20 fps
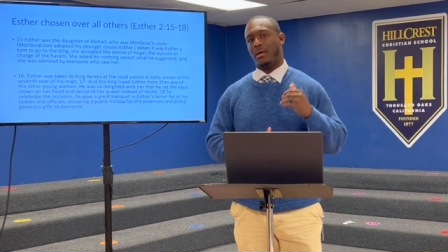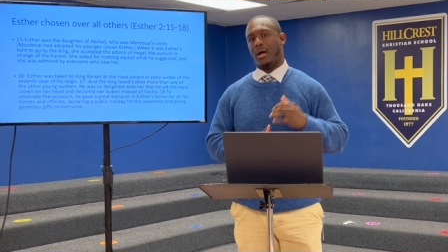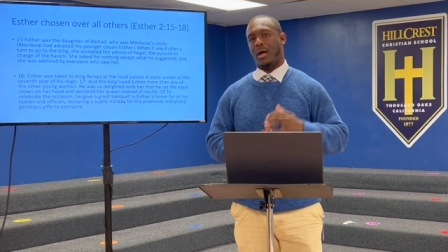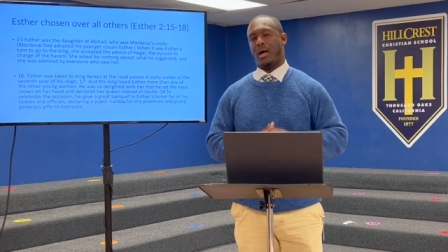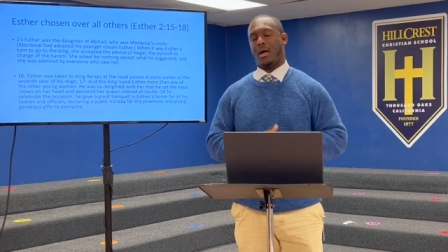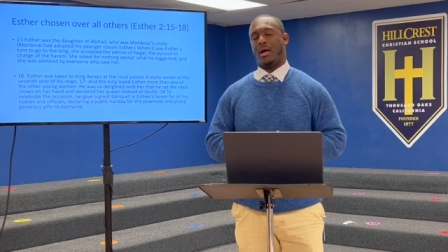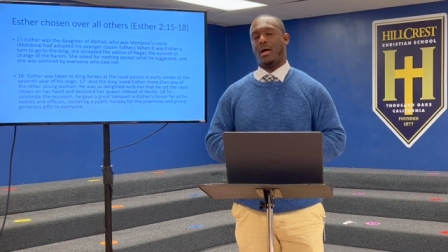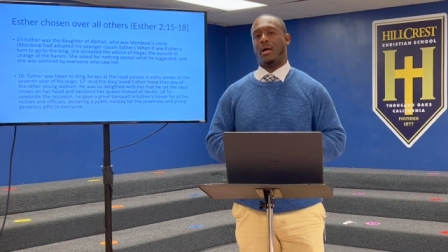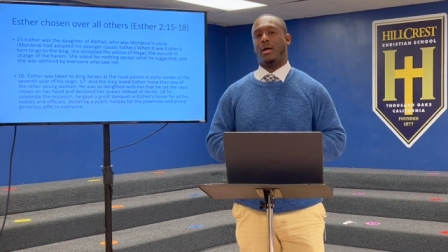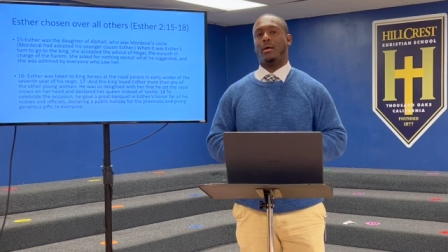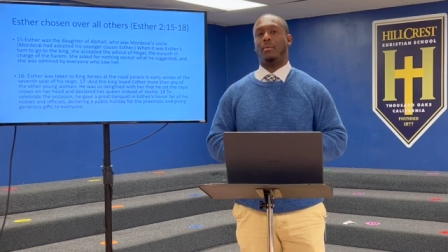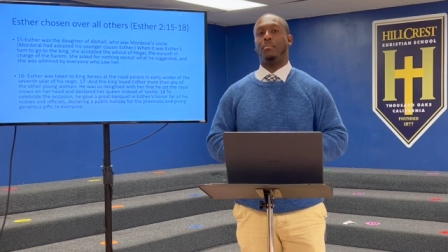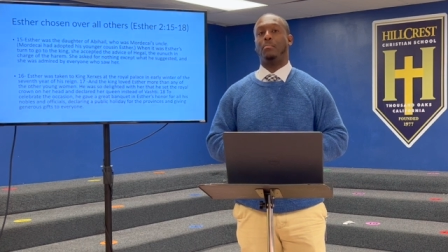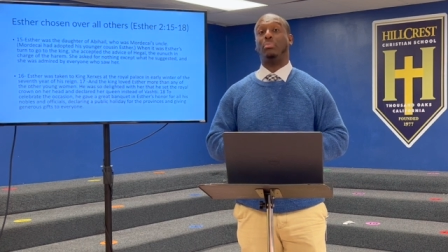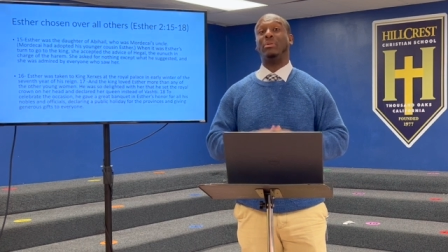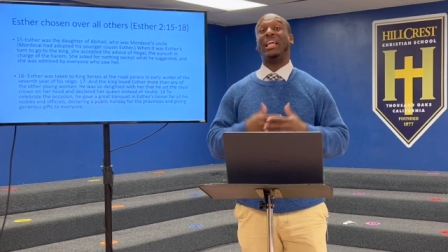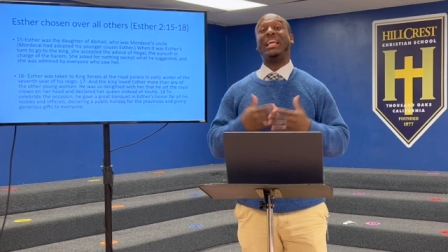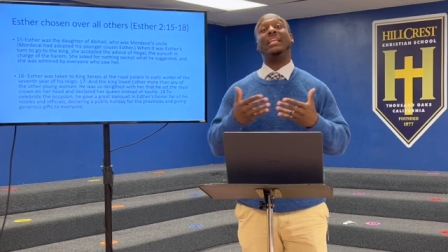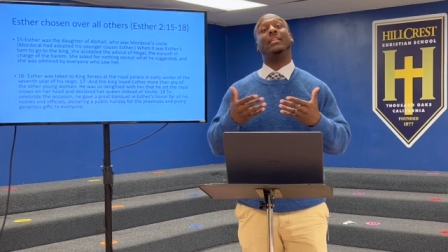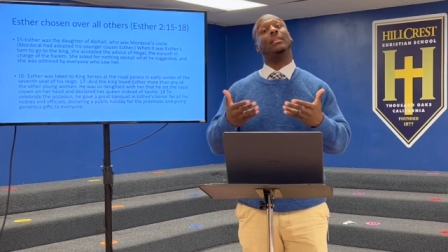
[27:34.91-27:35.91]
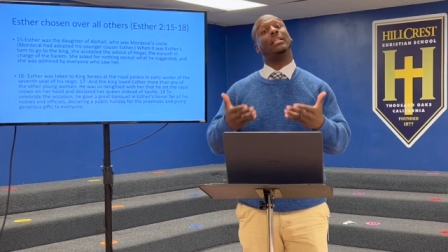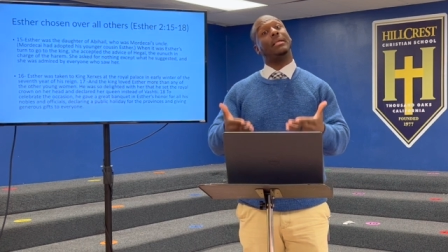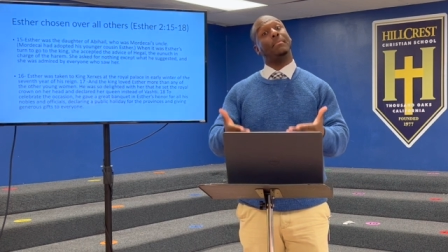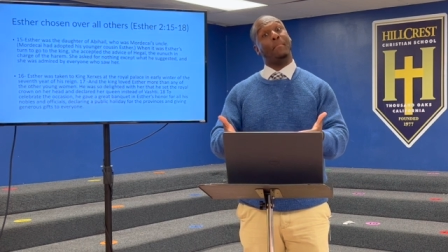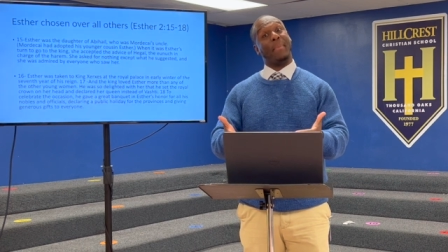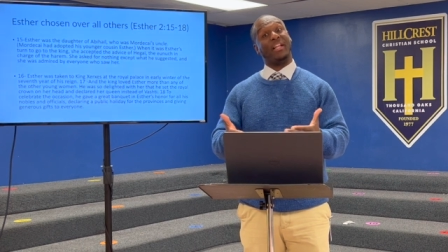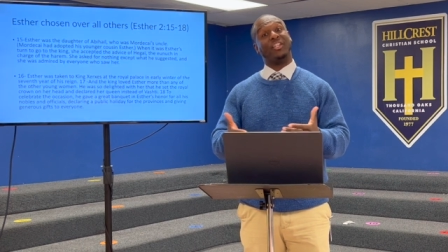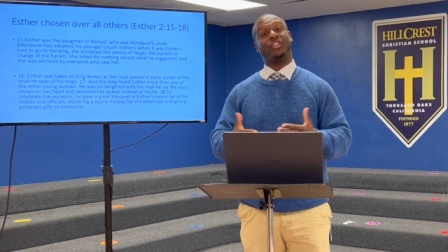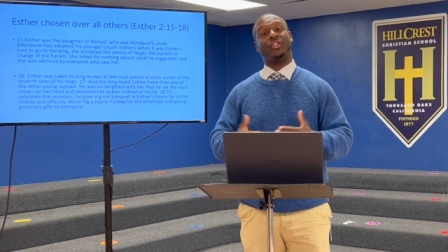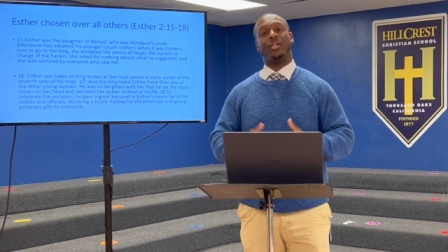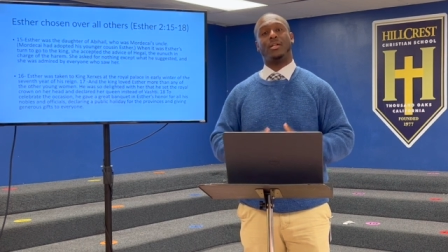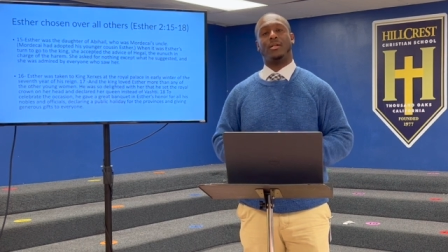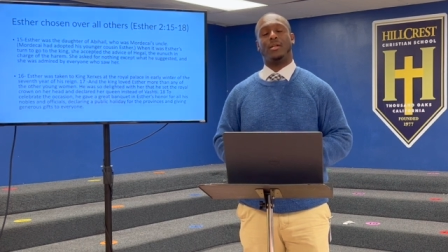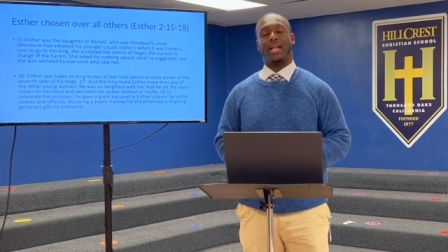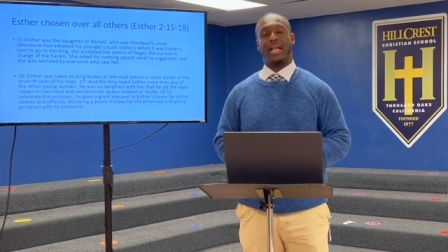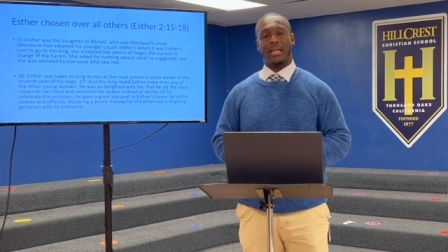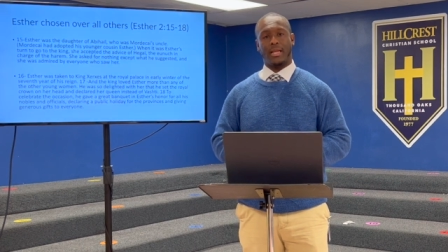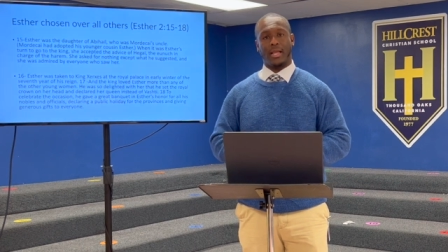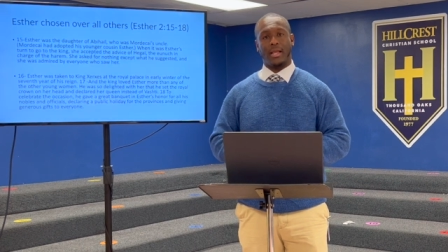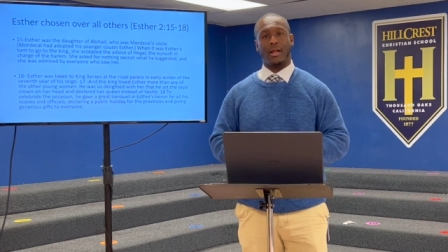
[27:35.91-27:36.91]
uh, blatantly mentioned
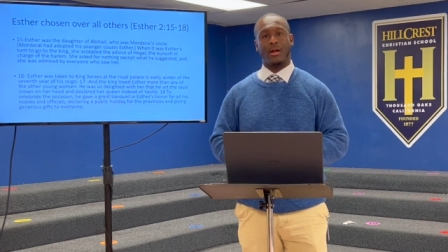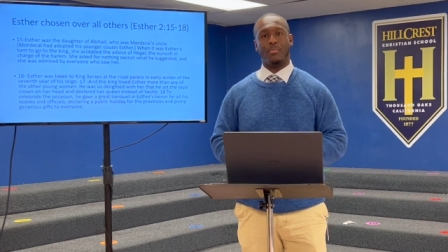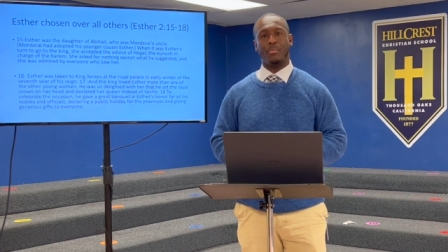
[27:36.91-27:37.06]
in here,